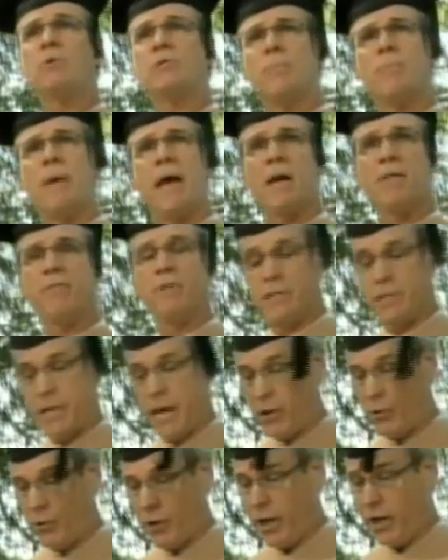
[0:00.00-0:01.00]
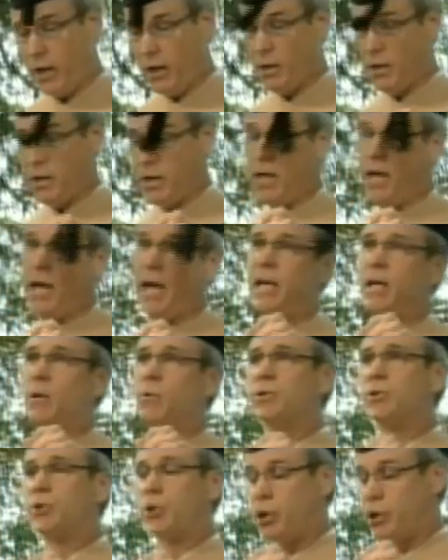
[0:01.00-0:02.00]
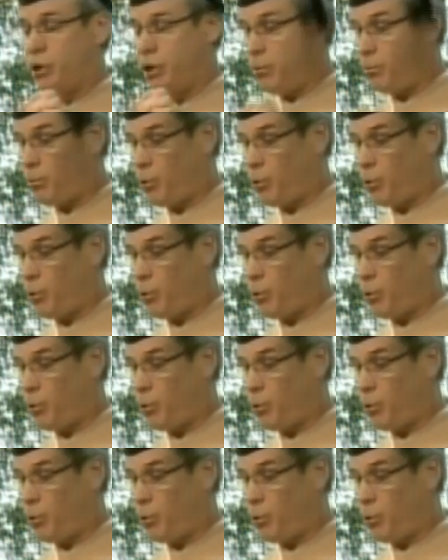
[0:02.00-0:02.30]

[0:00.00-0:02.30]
was a man of integrity, and he was certainly